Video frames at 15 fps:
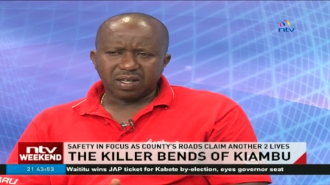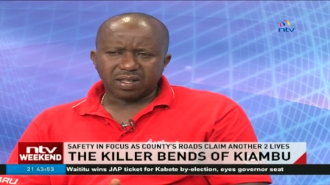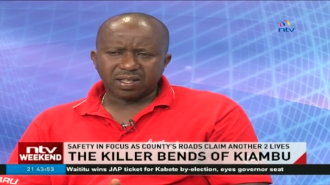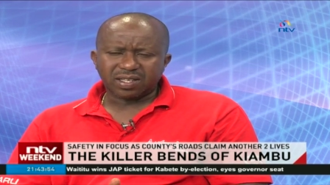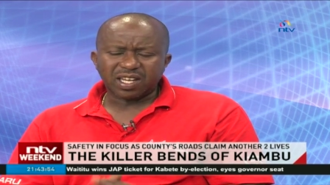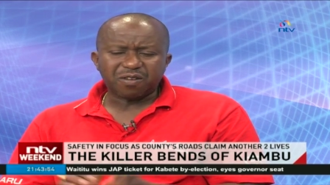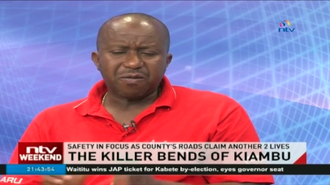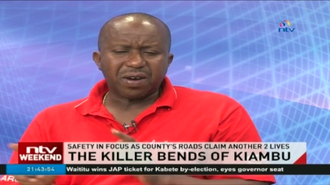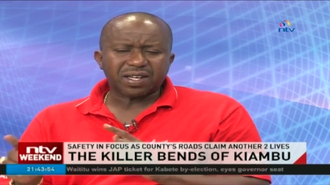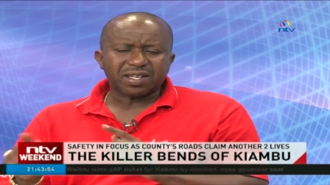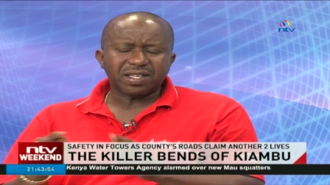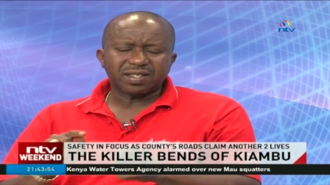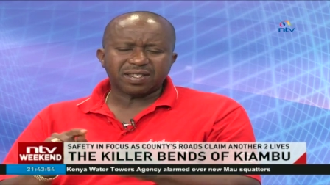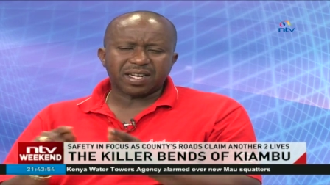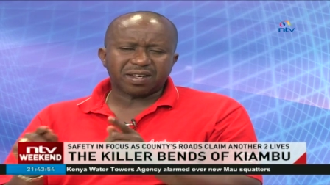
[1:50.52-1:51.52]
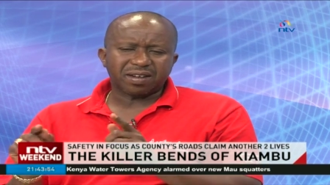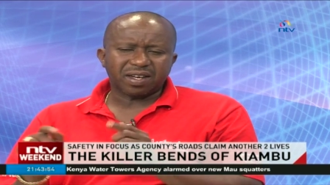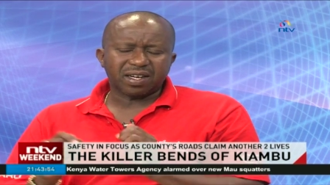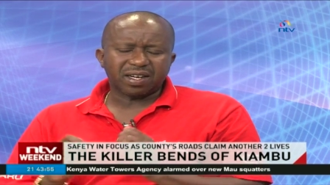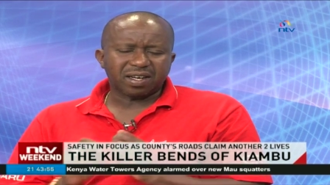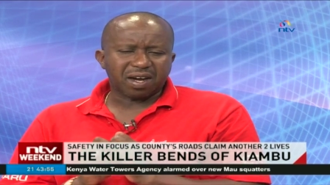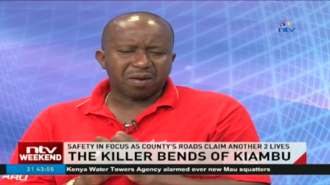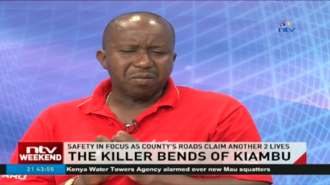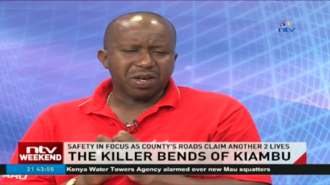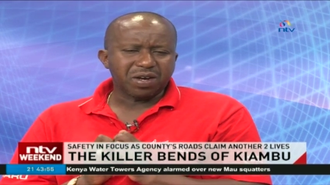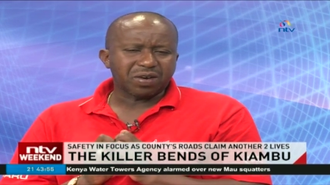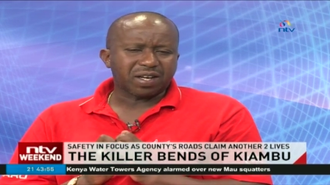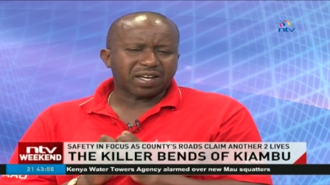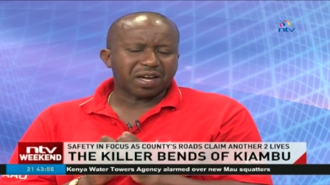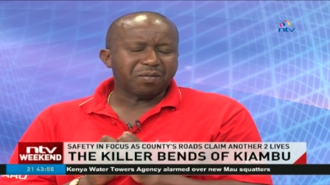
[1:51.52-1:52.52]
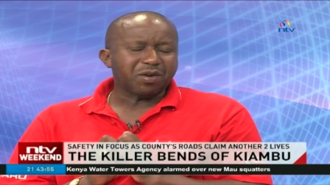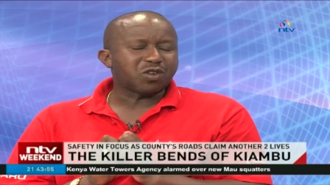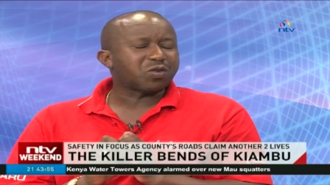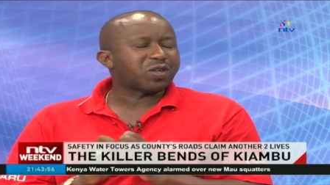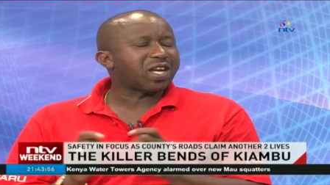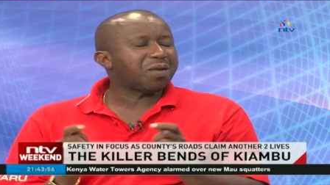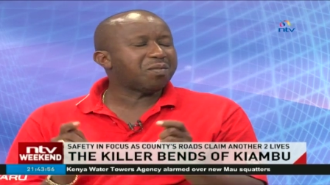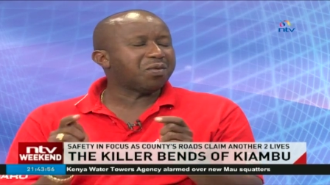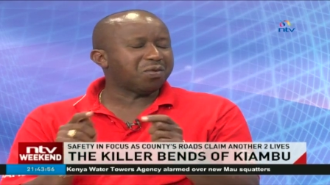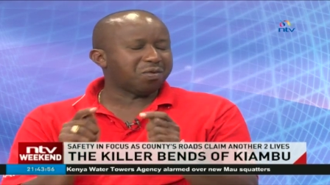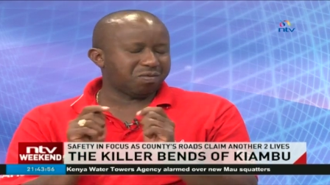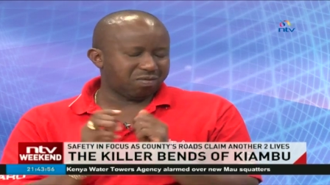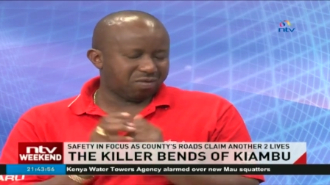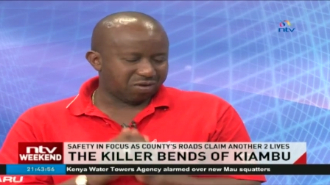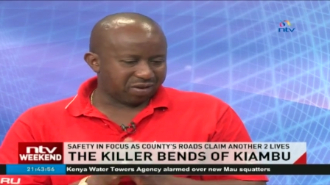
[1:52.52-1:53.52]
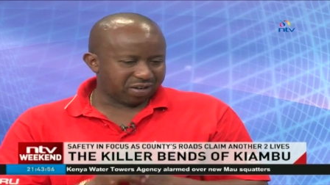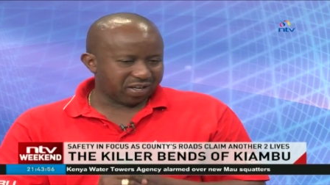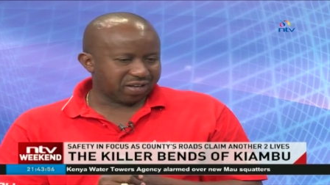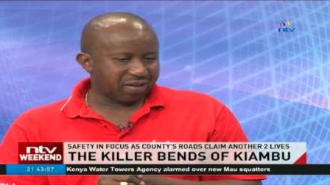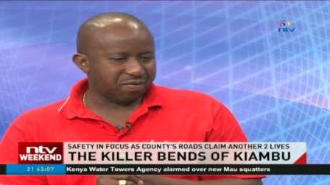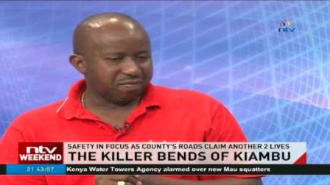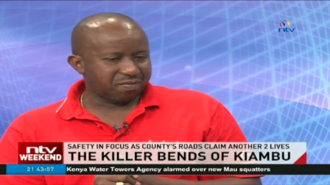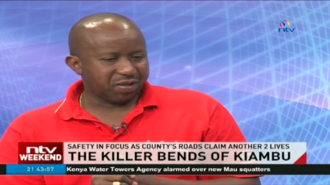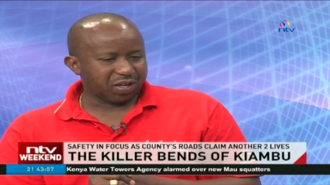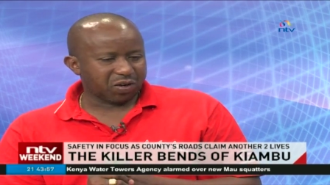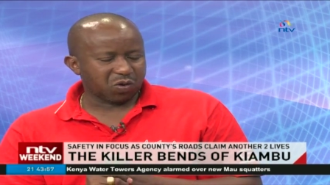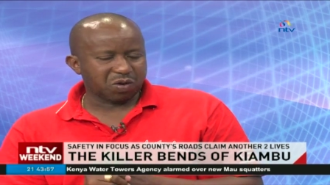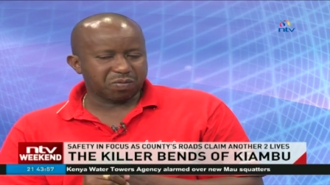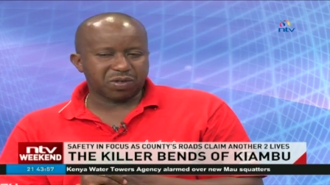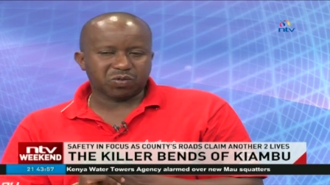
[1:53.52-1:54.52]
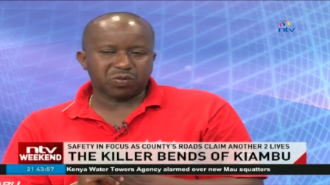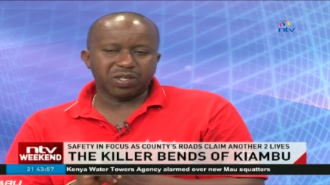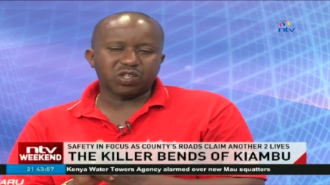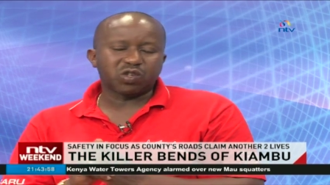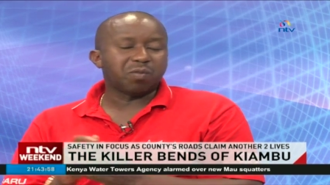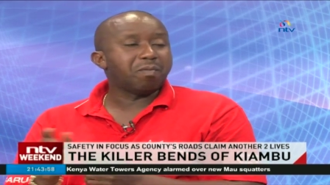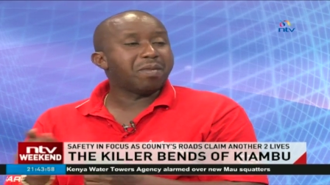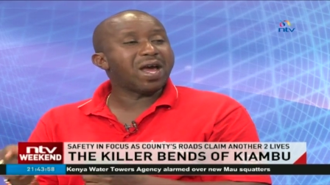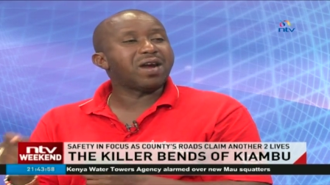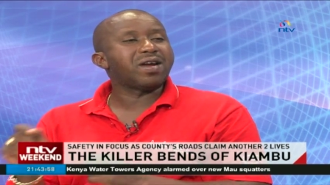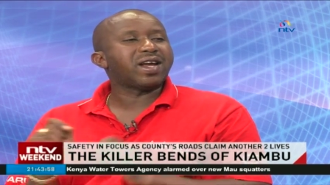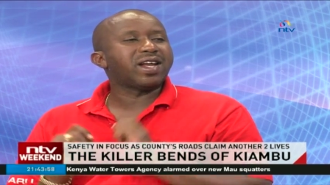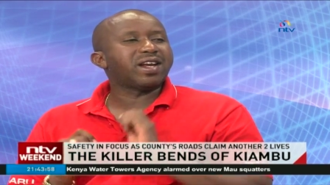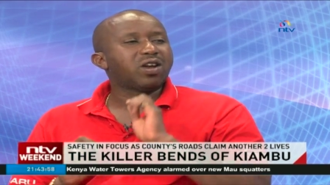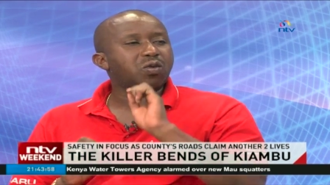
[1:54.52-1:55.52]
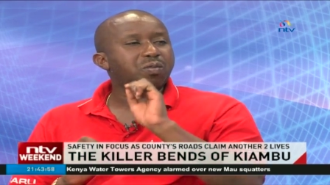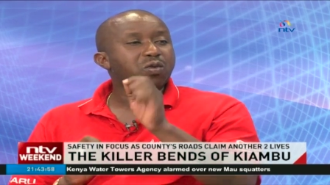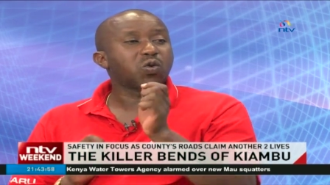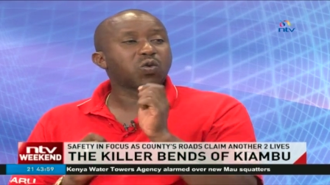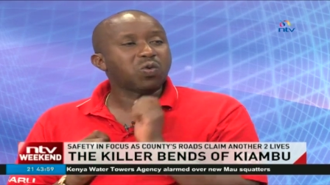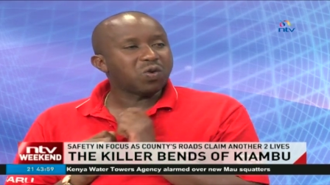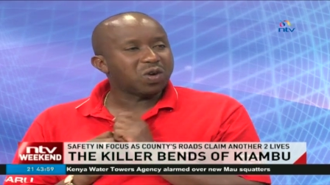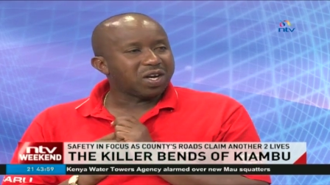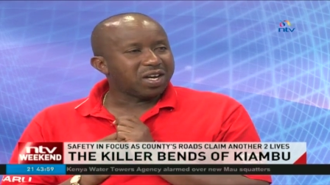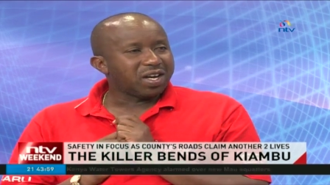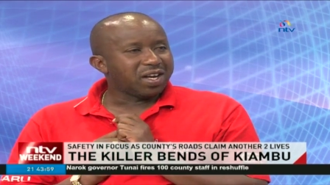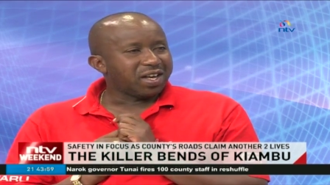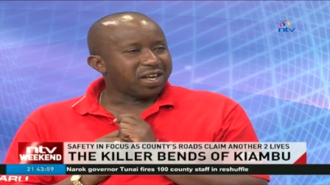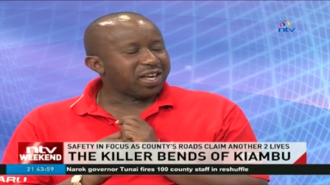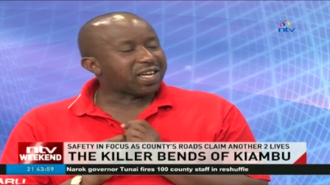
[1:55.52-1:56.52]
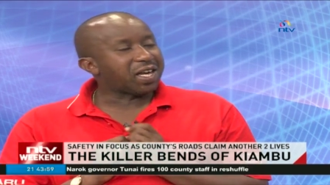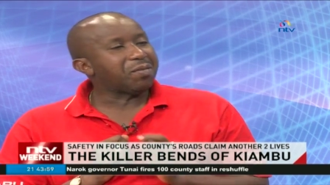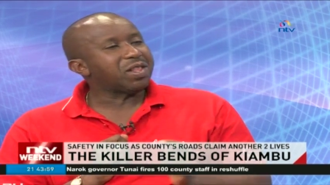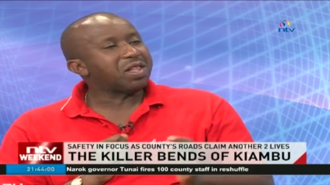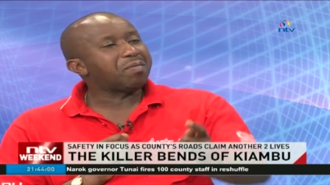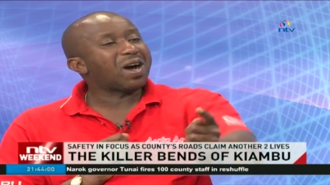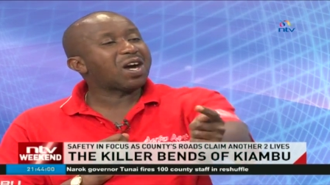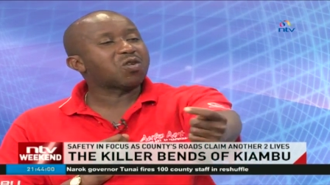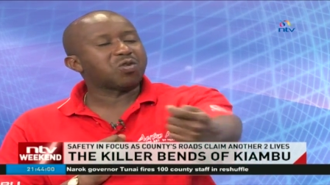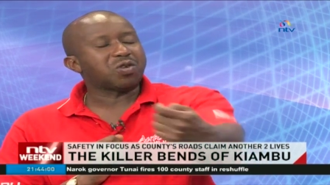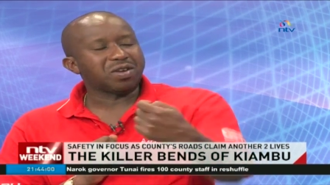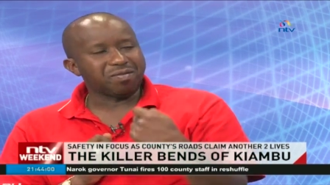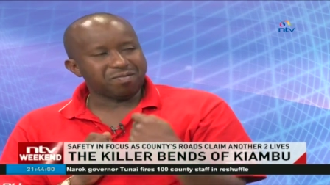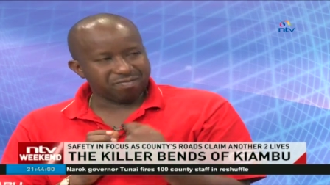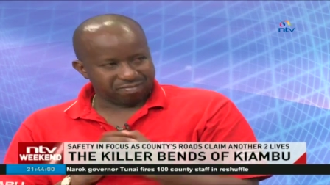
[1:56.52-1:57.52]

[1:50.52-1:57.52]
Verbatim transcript: the sad fact is that Amir came into Kiambu on the, the road between Ndumberi and Limuru, mm -hmm. he came in the back route.